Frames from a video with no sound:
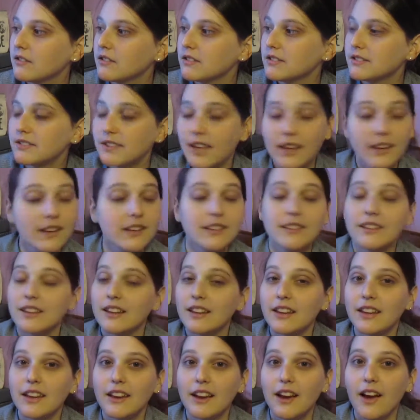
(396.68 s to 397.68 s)

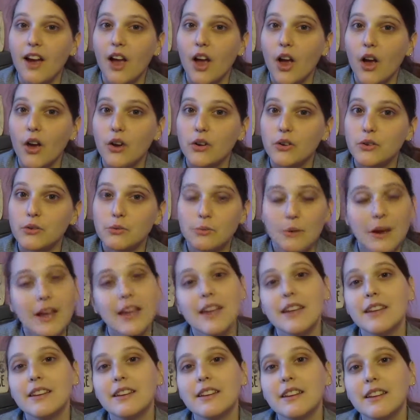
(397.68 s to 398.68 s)
suddenly
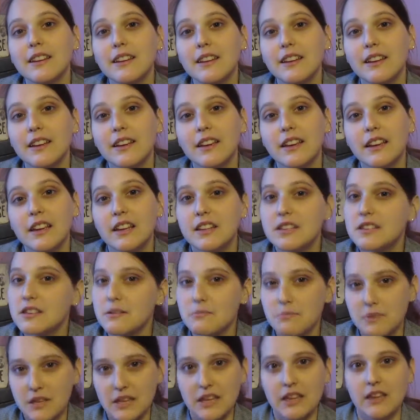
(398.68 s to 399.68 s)
Gwen ends
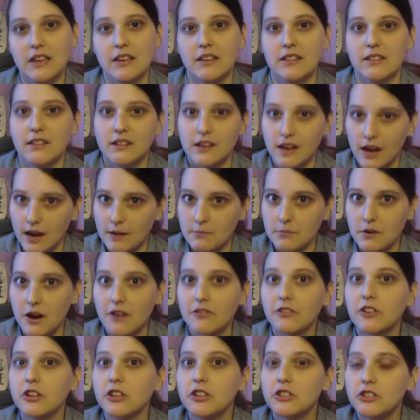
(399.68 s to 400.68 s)
up being the time
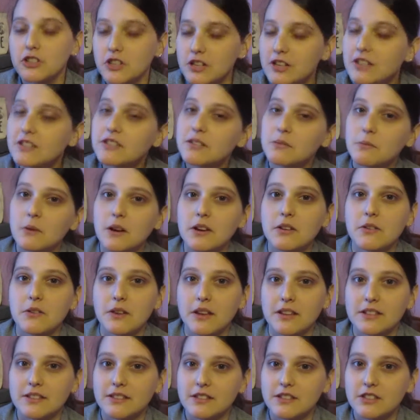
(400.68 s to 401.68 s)
traveler. She is the one who
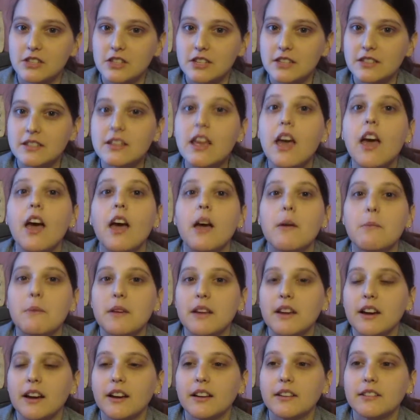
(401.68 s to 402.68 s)
gets the genes
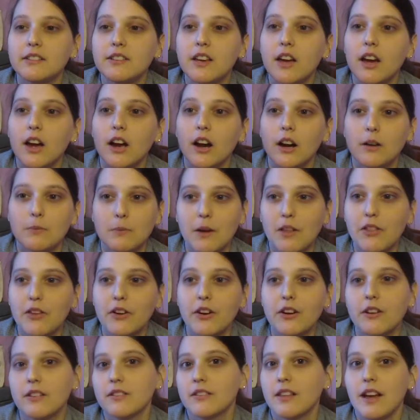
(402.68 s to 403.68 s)
because her
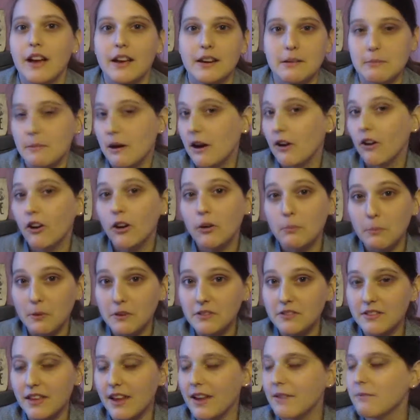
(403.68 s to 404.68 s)
mother lied about her
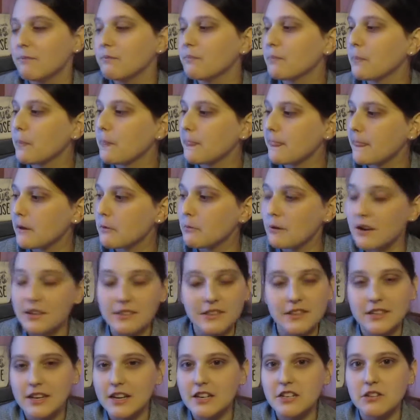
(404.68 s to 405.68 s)
birthday.
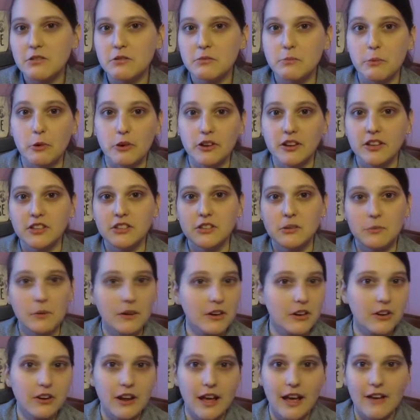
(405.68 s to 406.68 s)
What the day she was born because she
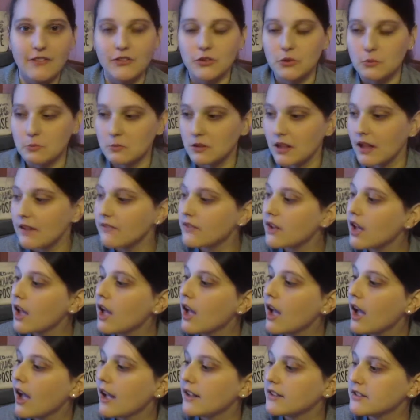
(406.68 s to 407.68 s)
wanted her to have a normal life.
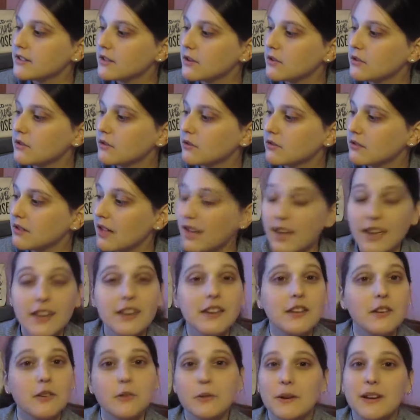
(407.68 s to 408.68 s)
And so
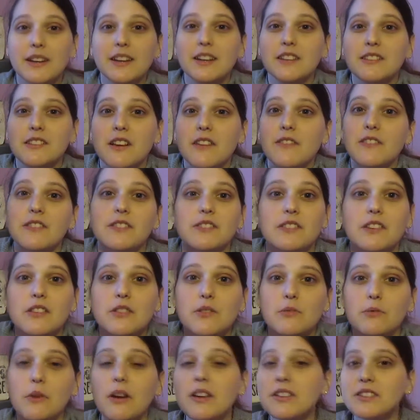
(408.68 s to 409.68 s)
then Gwen is obviously
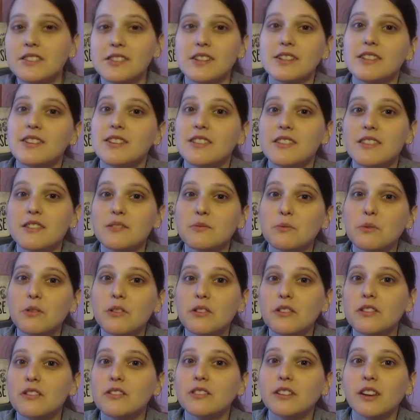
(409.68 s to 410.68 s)
thrust into this
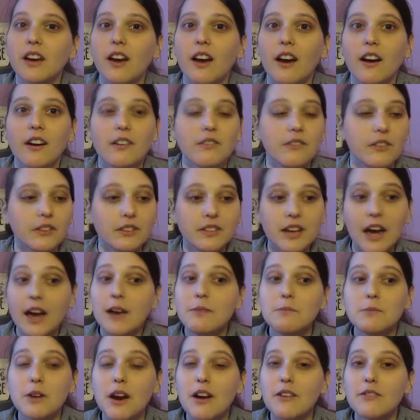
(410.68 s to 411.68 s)
world of
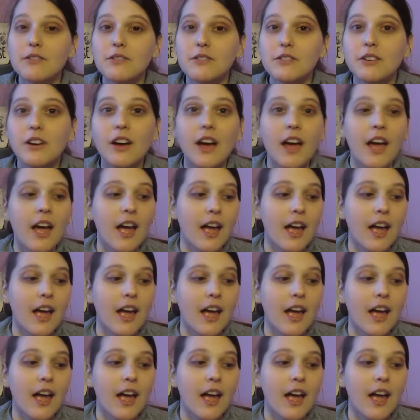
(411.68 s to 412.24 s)
time travel